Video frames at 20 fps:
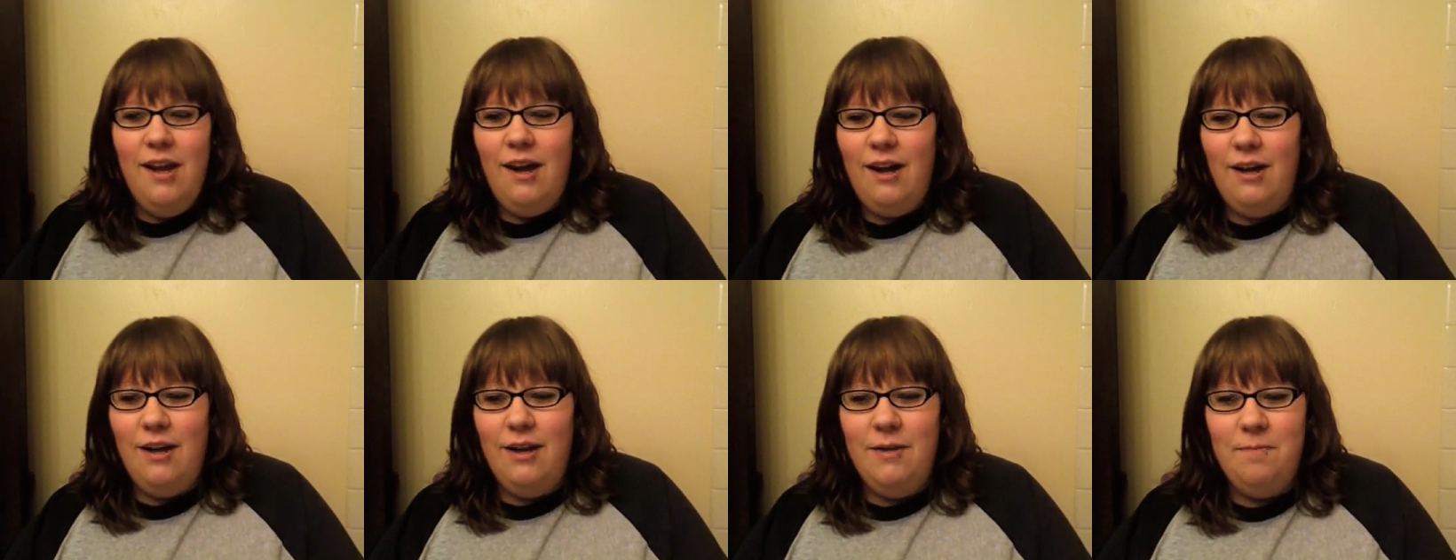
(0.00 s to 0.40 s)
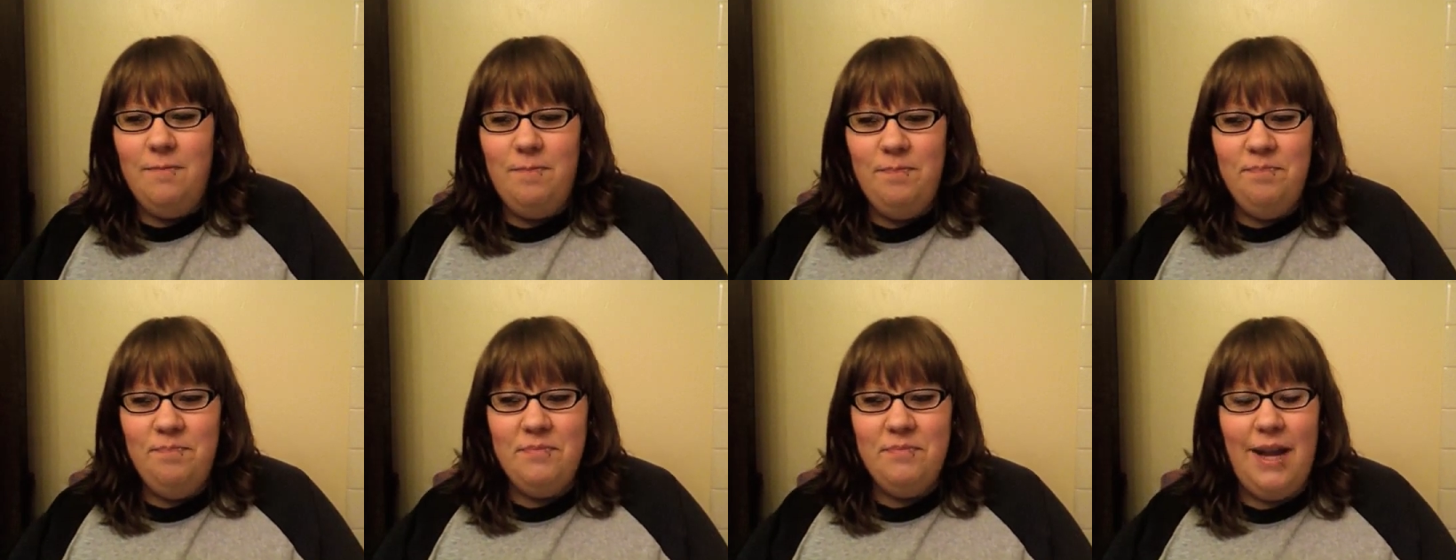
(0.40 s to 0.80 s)

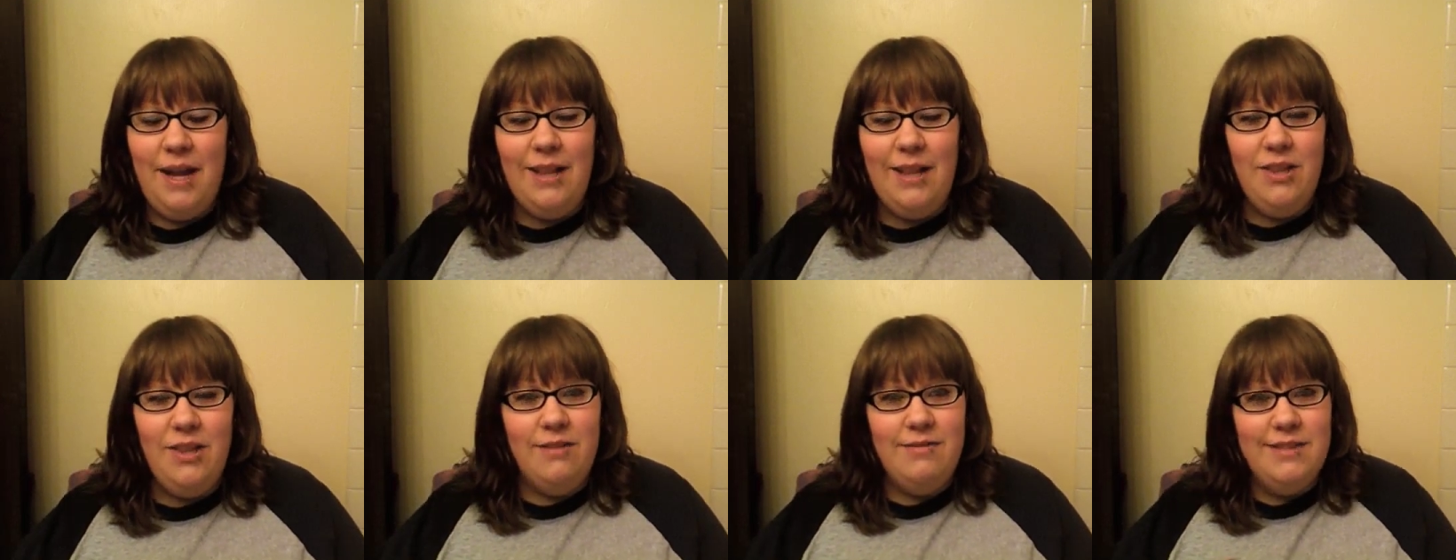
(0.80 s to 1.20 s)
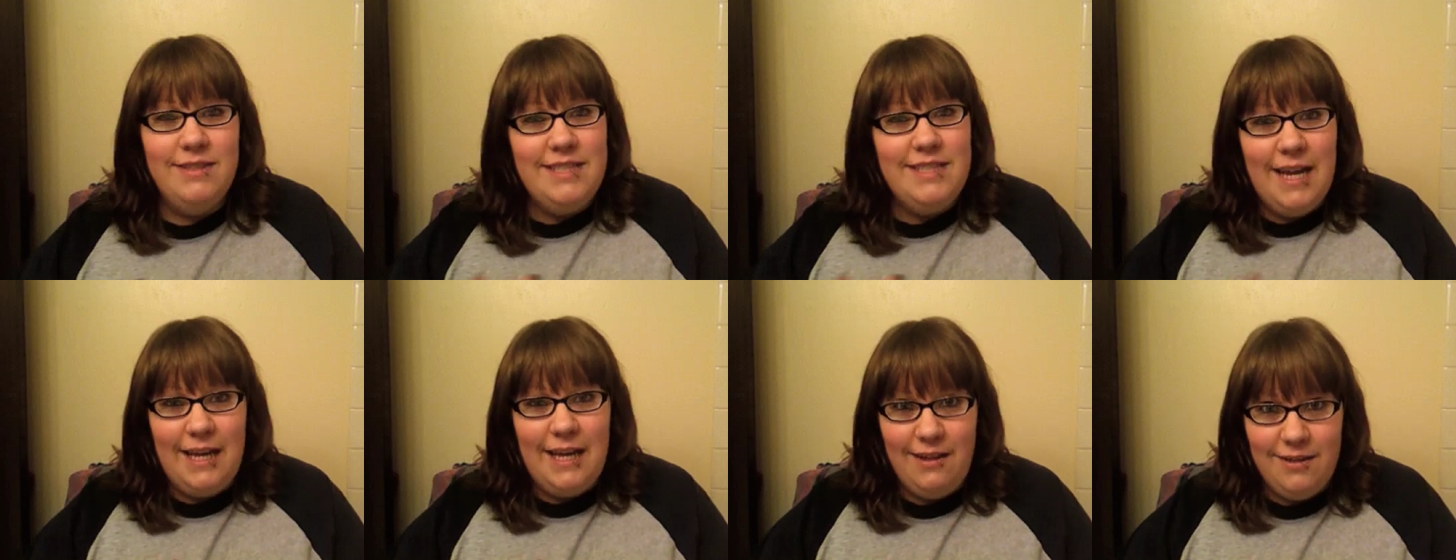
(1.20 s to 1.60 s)
Um, I love
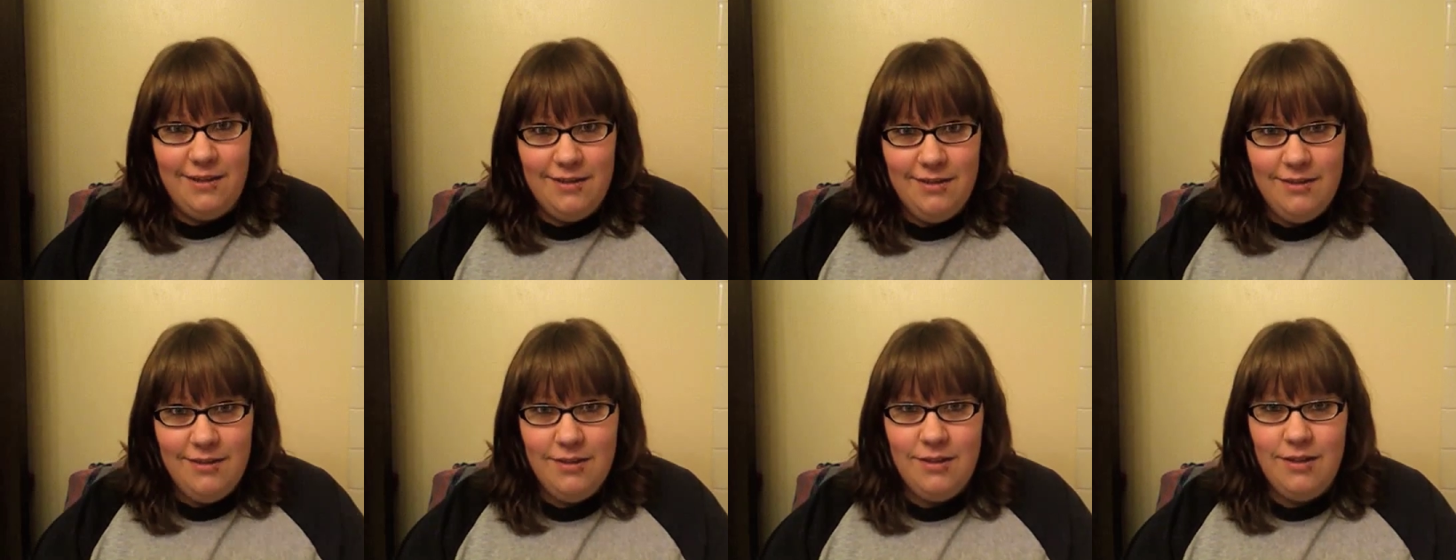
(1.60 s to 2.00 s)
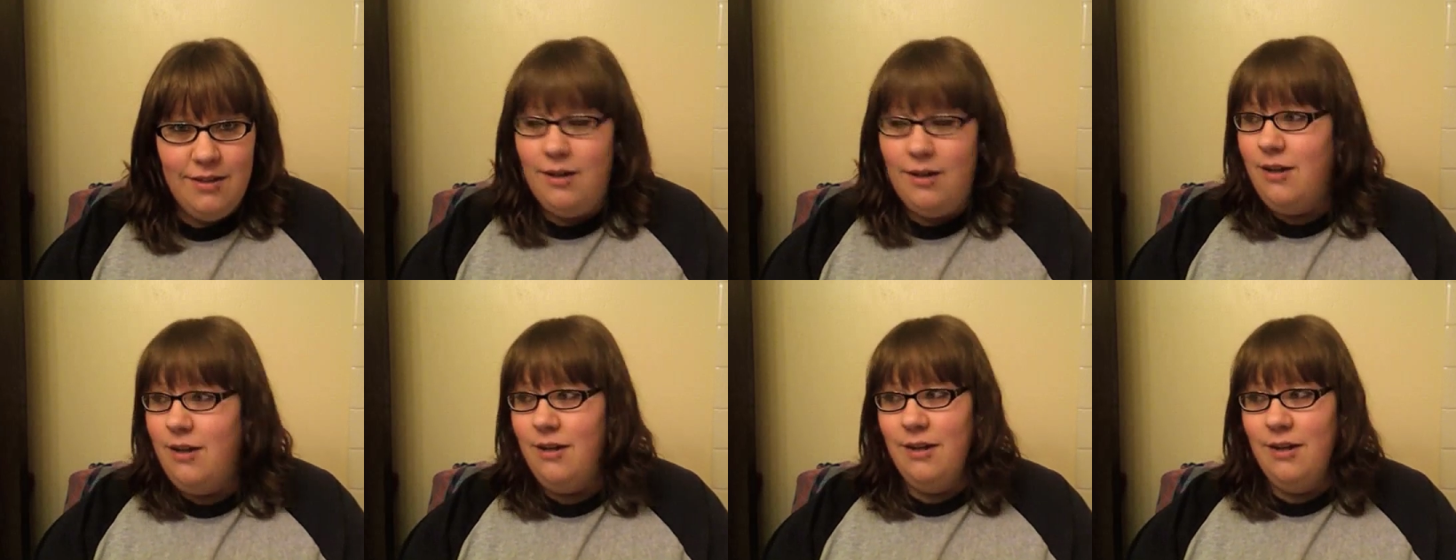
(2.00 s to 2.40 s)
Adele.
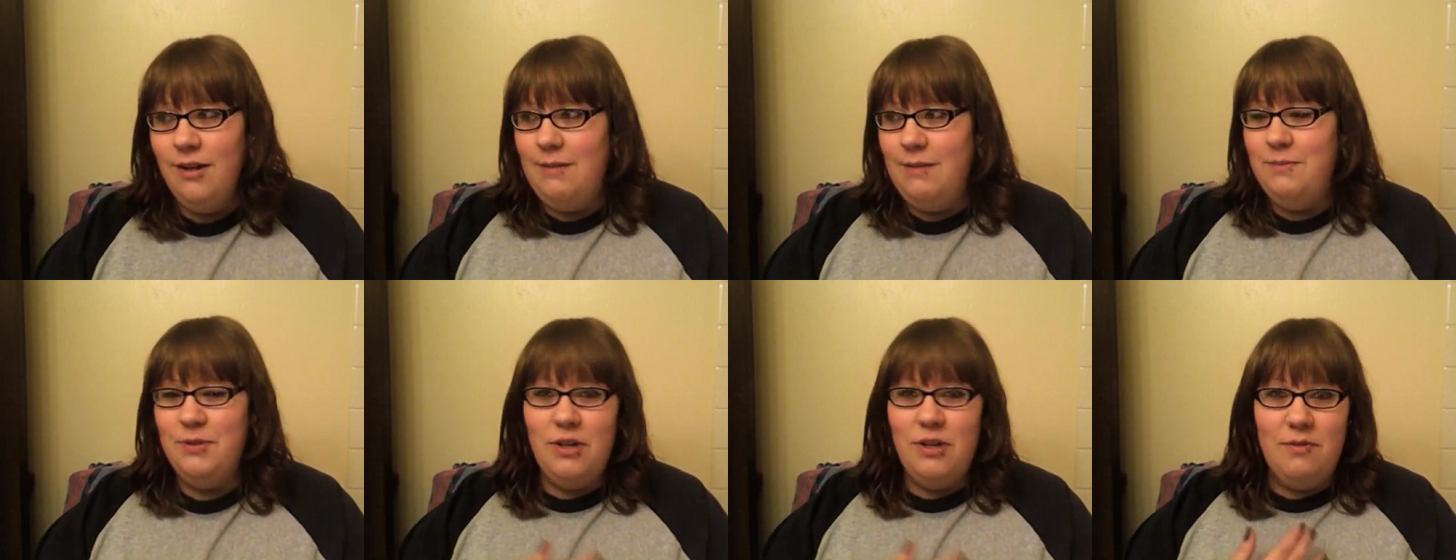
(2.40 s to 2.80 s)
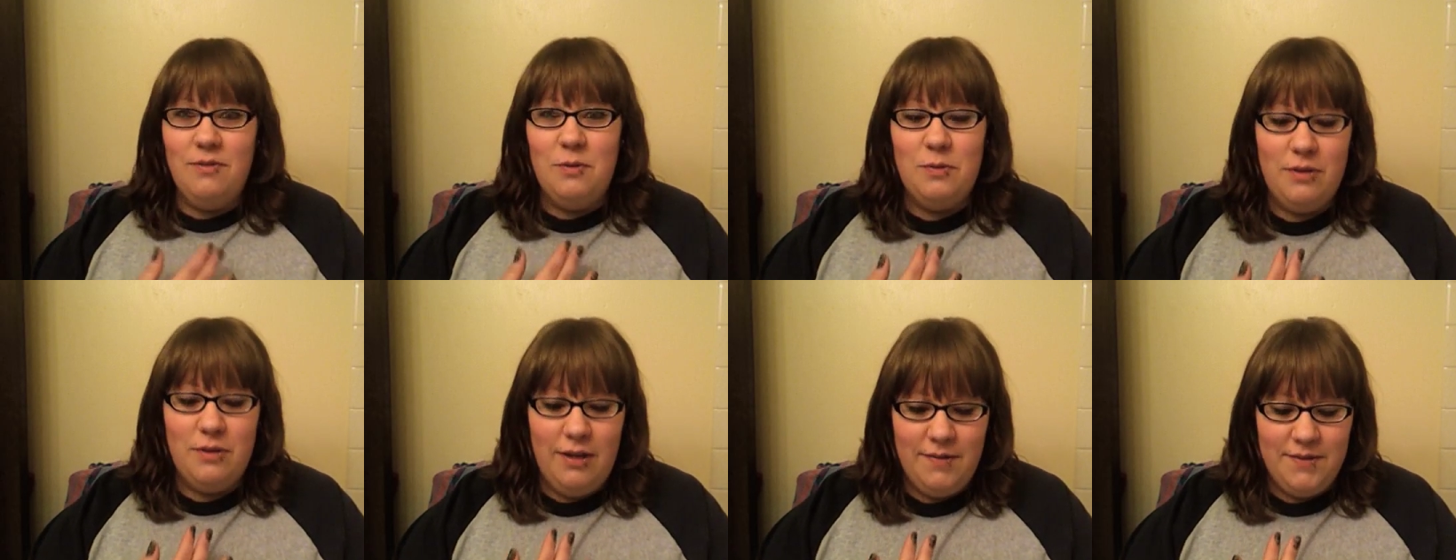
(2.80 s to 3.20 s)
Ugh, I'm sure
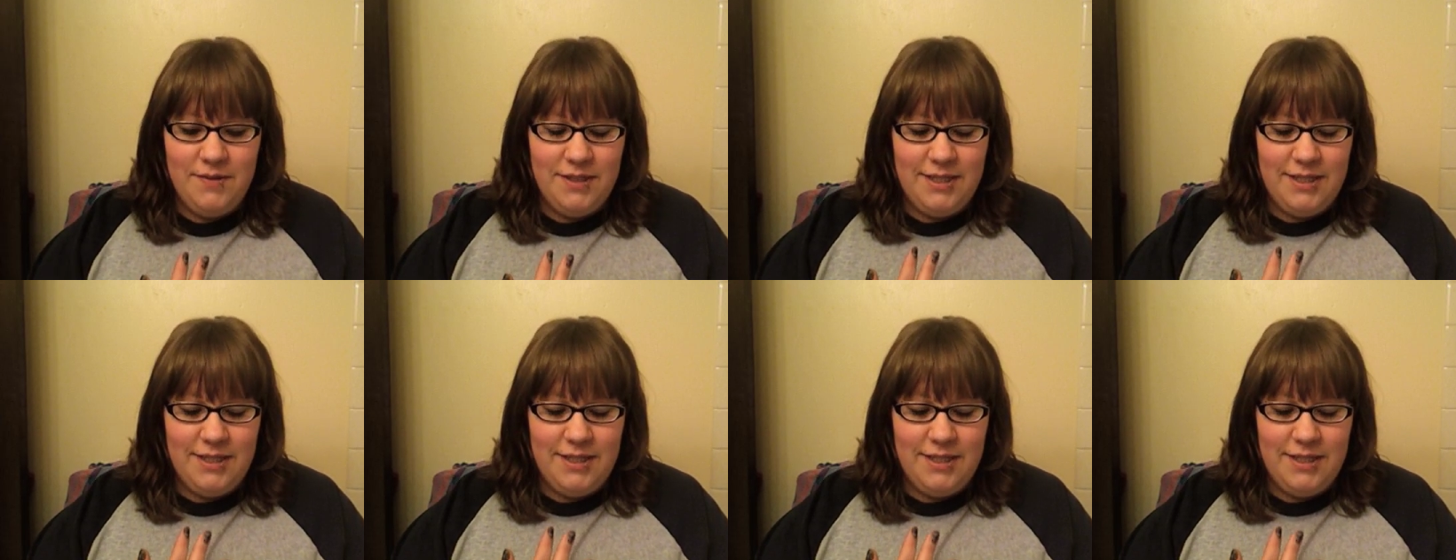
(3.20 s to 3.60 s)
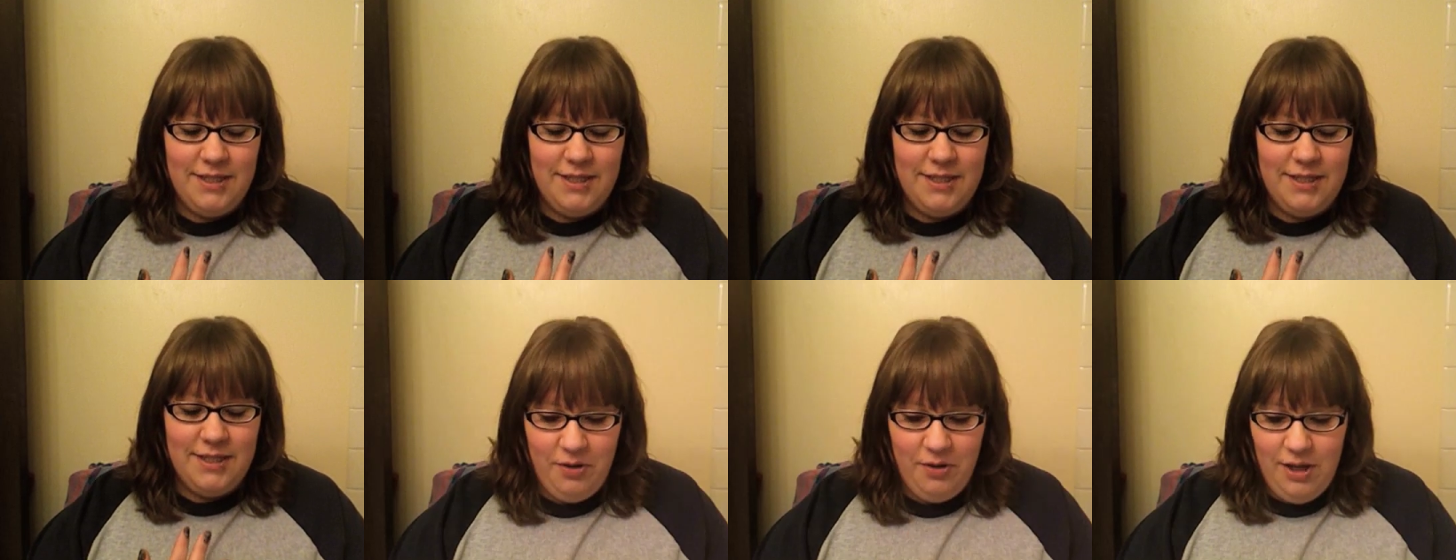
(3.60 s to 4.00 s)
everyone loves Adele
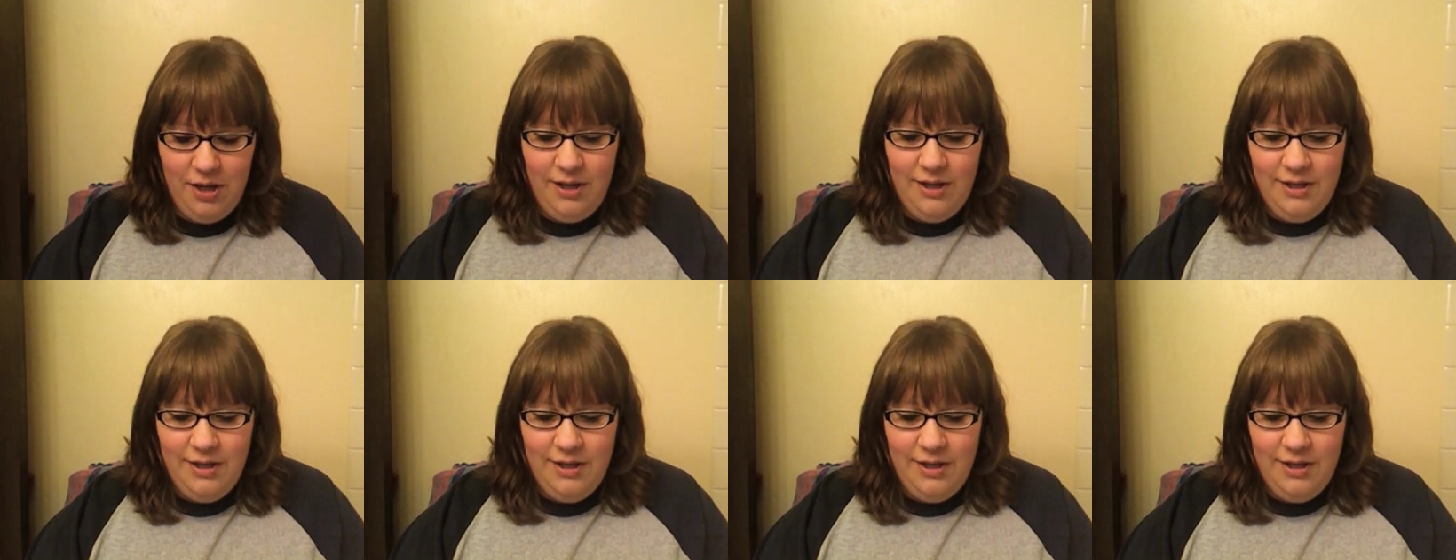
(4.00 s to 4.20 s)
though.